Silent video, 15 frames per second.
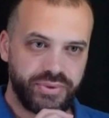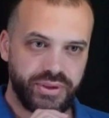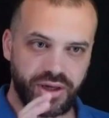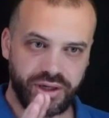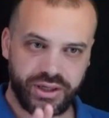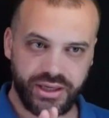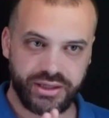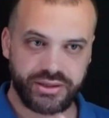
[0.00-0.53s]

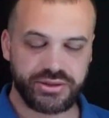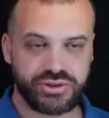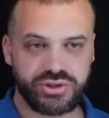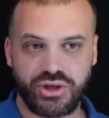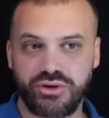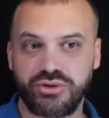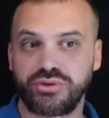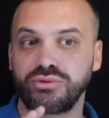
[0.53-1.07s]
Okay,
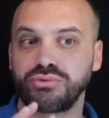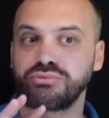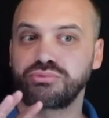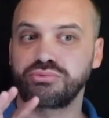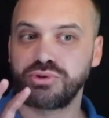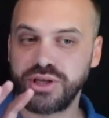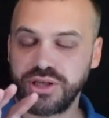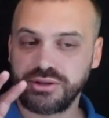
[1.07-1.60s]
so the
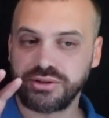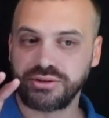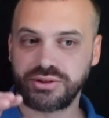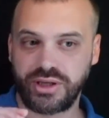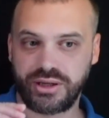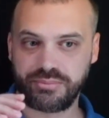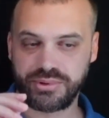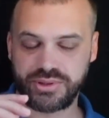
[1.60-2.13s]
real
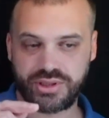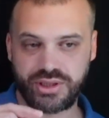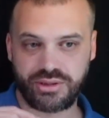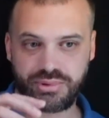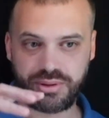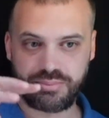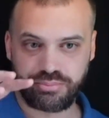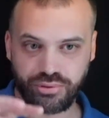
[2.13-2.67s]
numbers
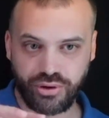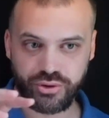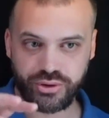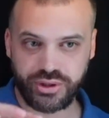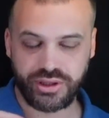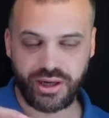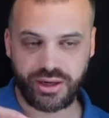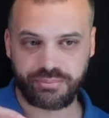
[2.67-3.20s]
can be
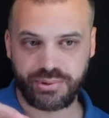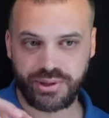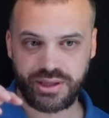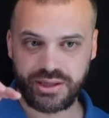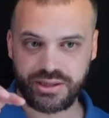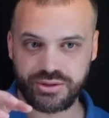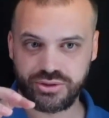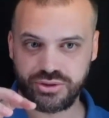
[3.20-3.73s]
broken up
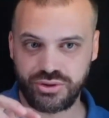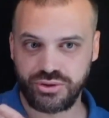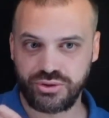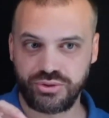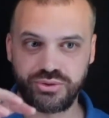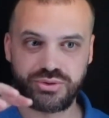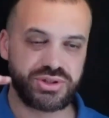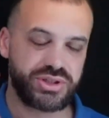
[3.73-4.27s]

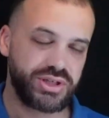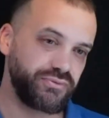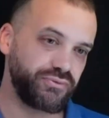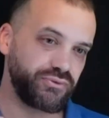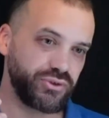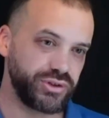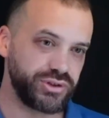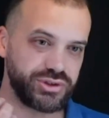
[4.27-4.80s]
into
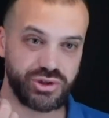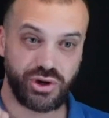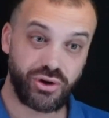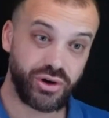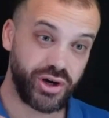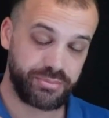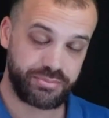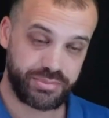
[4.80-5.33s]
different
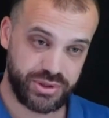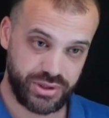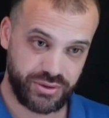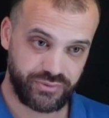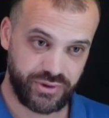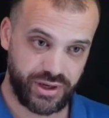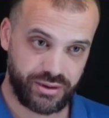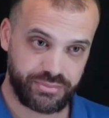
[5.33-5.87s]
types
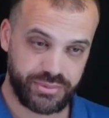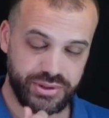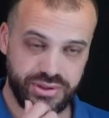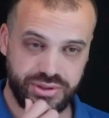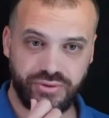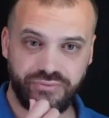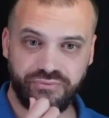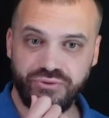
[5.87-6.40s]
of numbers.
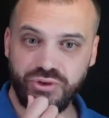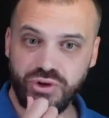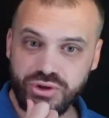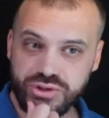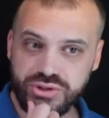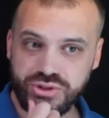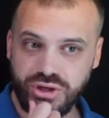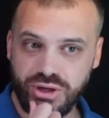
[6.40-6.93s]
The
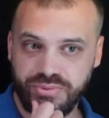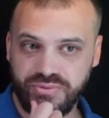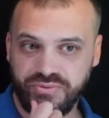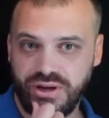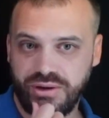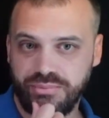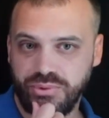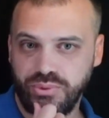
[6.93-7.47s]
first type of
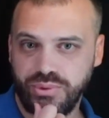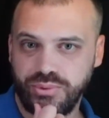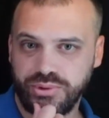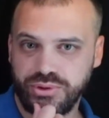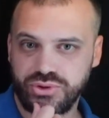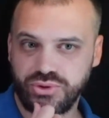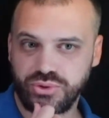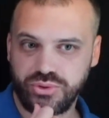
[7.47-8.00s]
number we
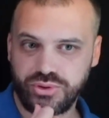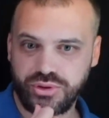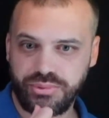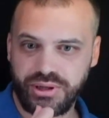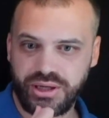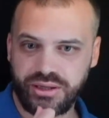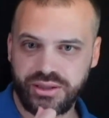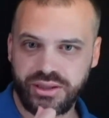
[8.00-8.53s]
want to talk
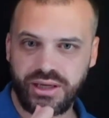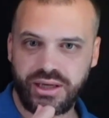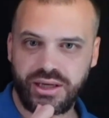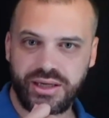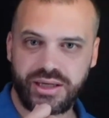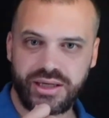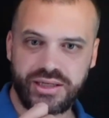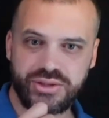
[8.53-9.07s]
about
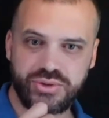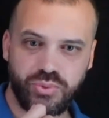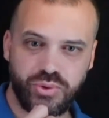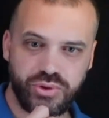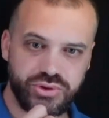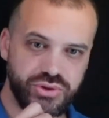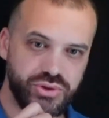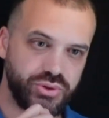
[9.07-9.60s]
is
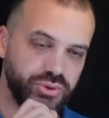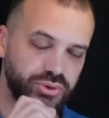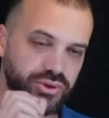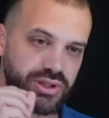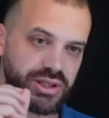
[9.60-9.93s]
what's called